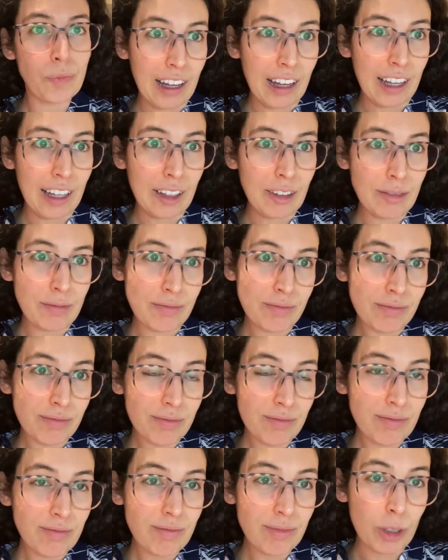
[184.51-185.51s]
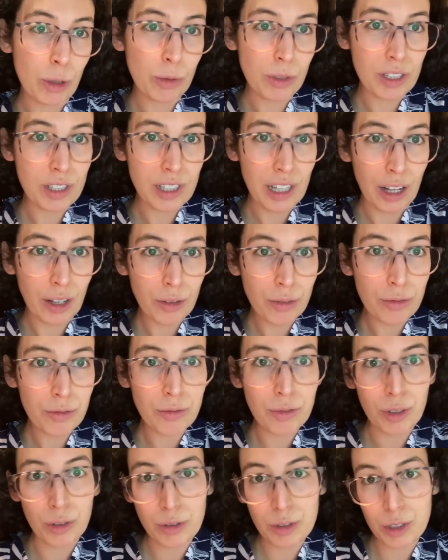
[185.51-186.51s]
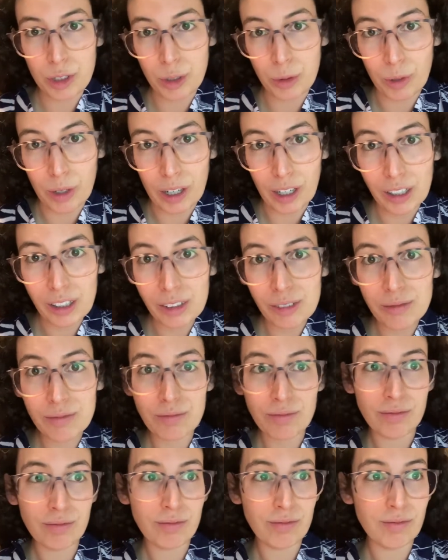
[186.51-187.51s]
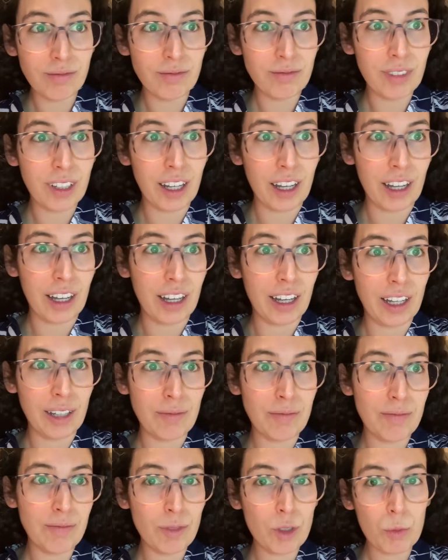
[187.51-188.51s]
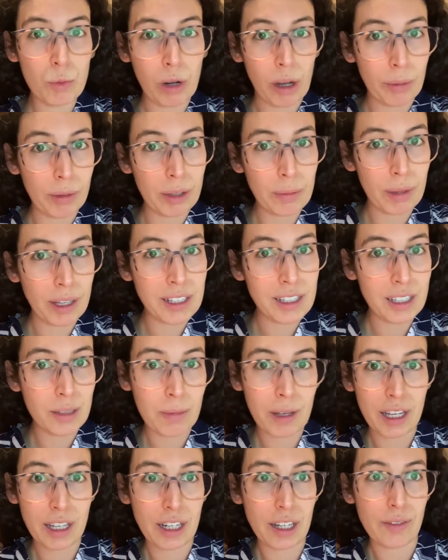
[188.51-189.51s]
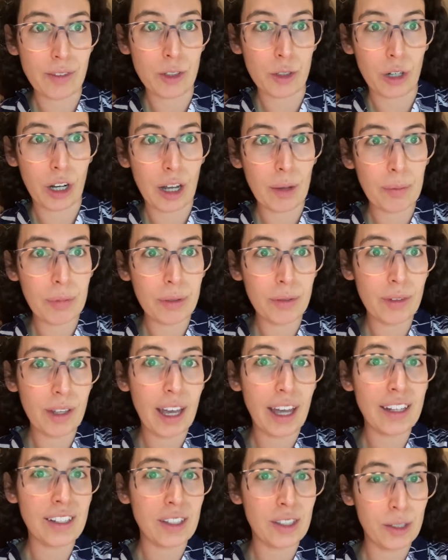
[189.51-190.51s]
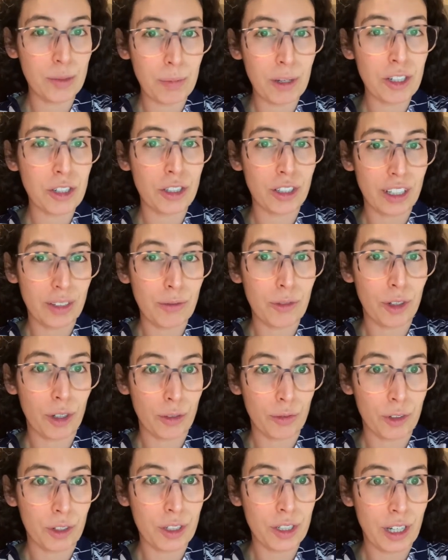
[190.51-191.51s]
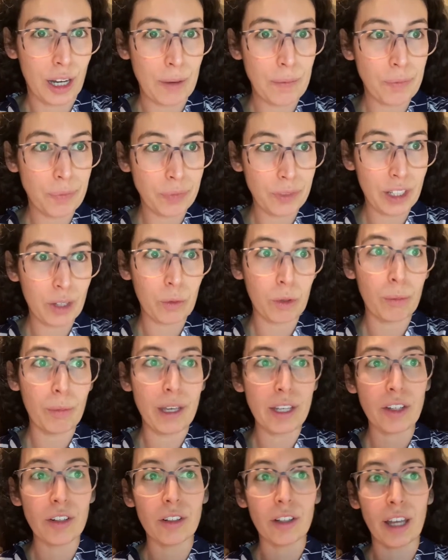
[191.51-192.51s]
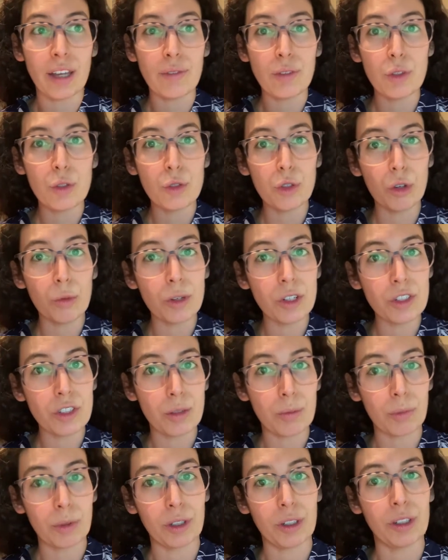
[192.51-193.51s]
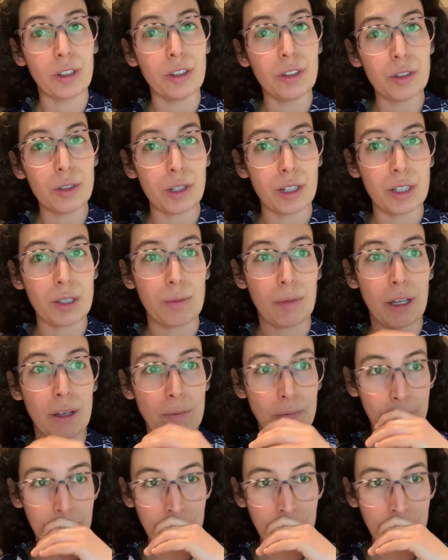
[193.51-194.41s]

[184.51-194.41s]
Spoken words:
Note to self, note to you all, it's probably best to make an even drop, especially for your first time. It will make your life so much simpler, trust me.